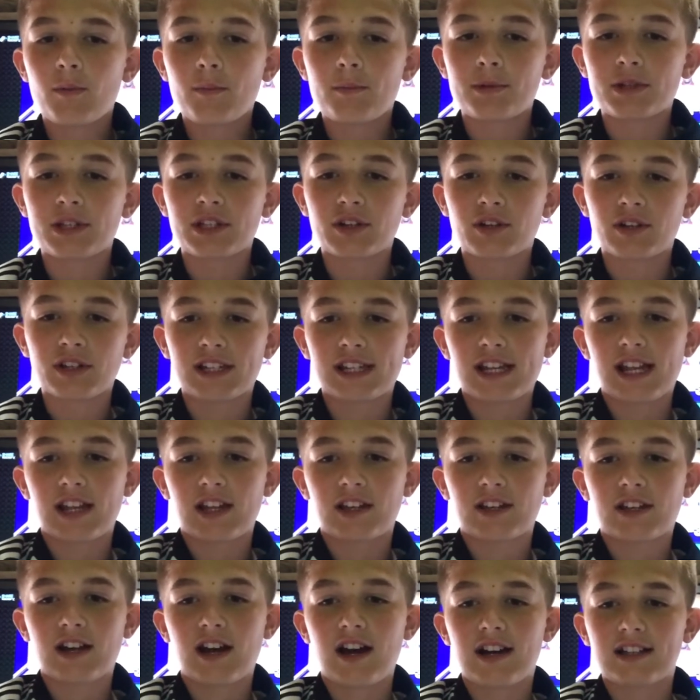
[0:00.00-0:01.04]
But he got a
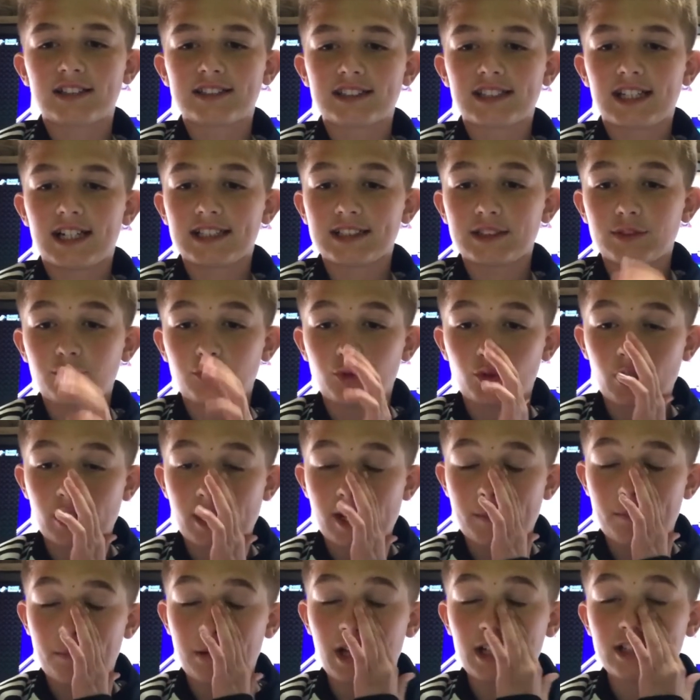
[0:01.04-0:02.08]
yellow card, so that's
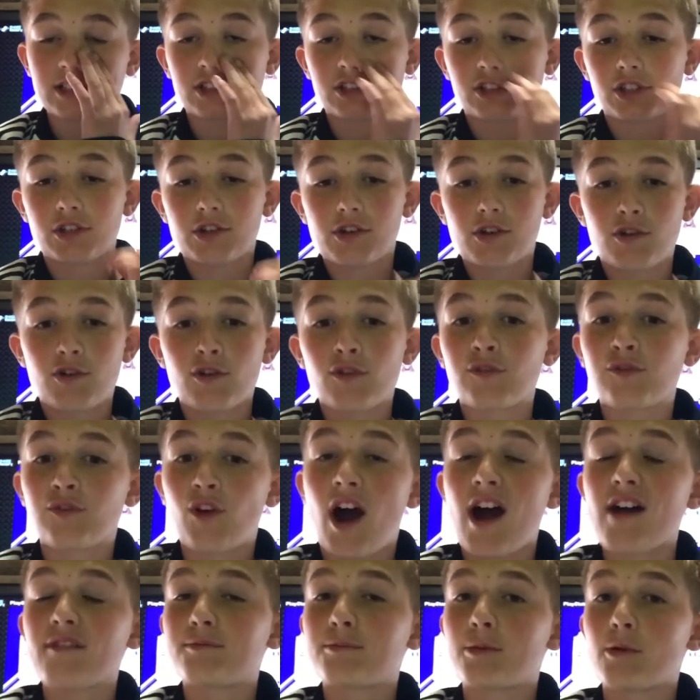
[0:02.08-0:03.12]
3. Plus 2,
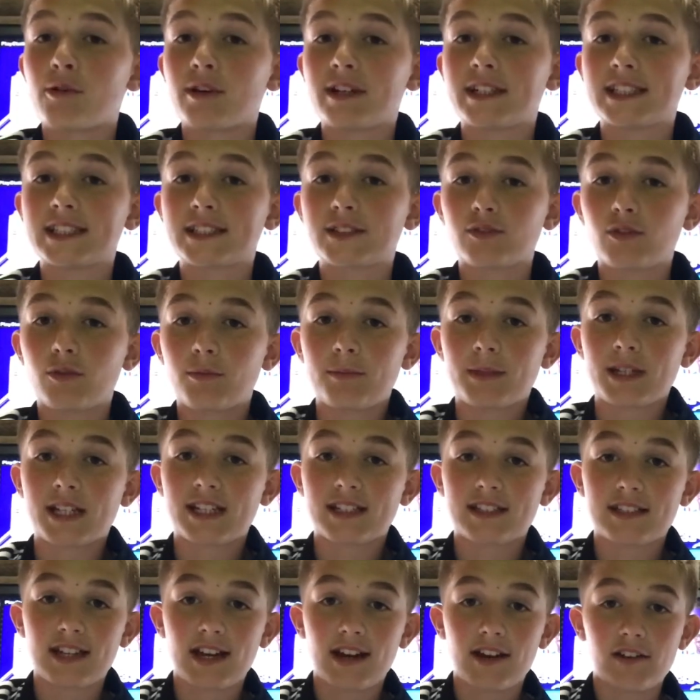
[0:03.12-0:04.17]
5 points for
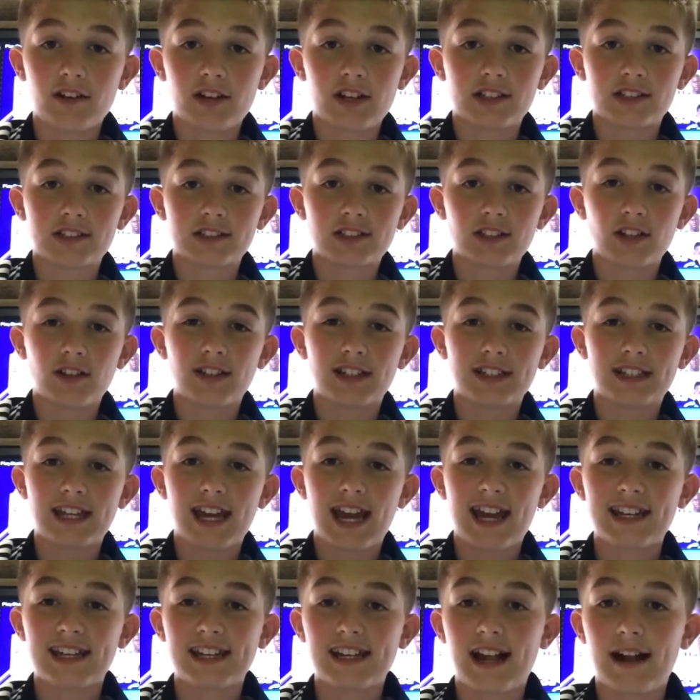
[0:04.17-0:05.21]
Mkhitaryan. So
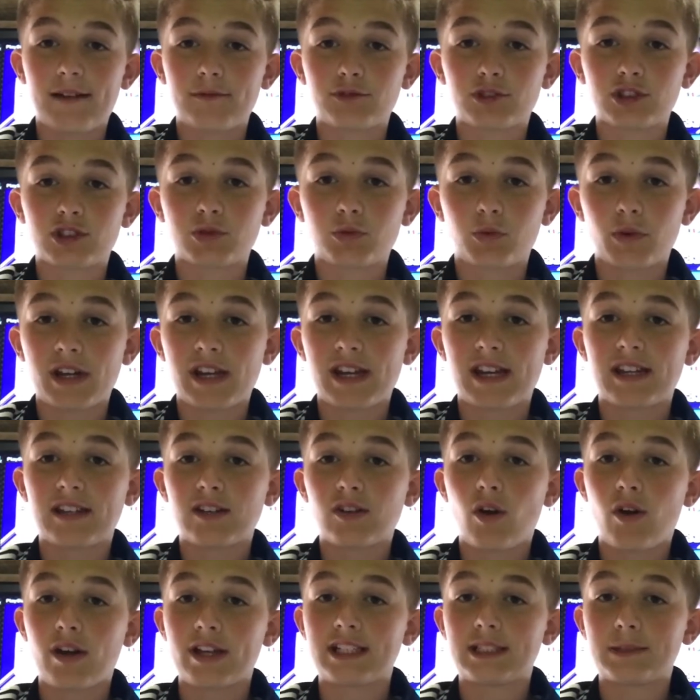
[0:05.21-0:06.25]
again, an average week.
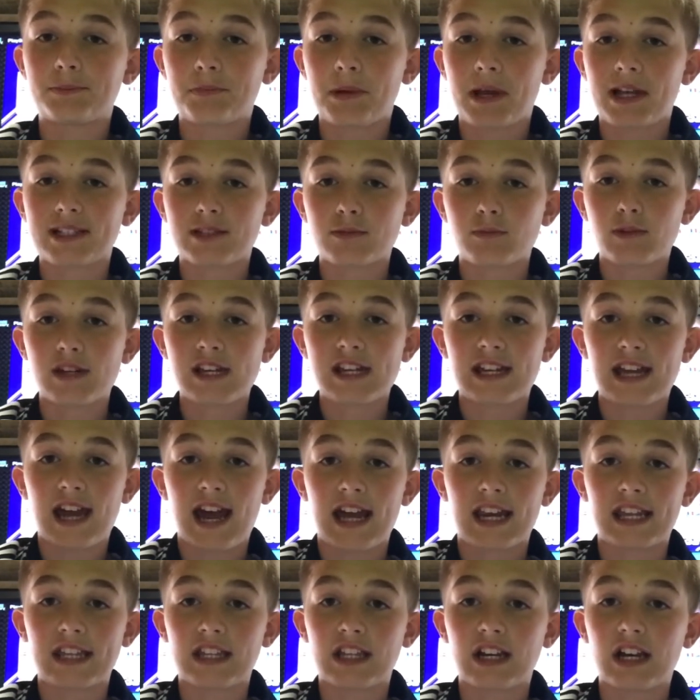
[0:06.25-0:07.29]
Not his best week
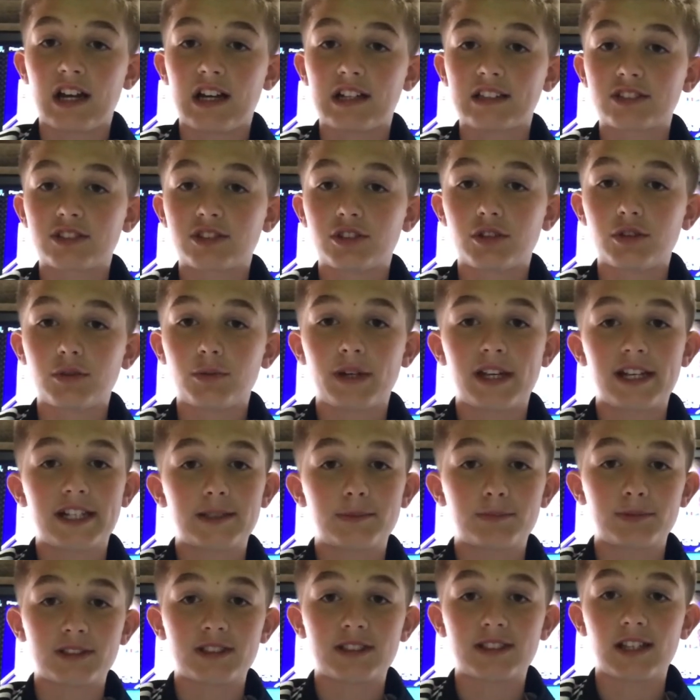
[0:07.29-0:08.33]
out of the last 2 weeks,
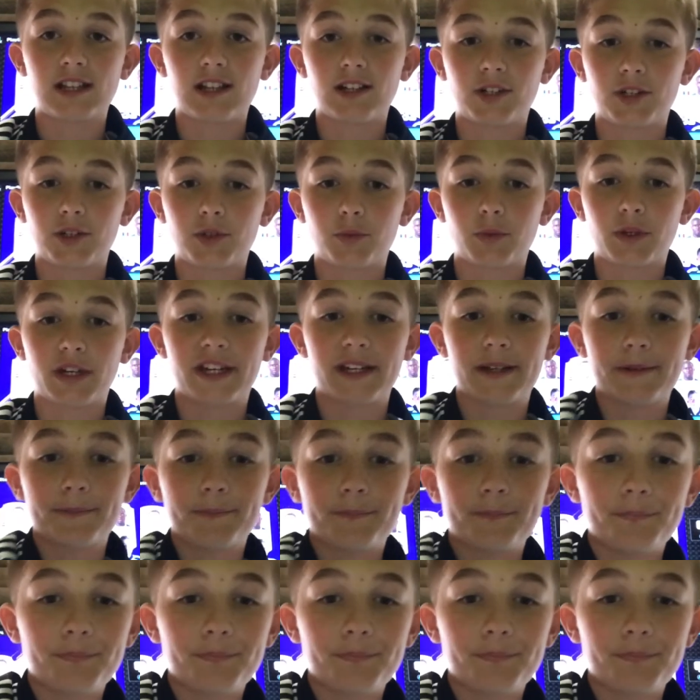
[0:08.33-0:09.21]
but still a good week.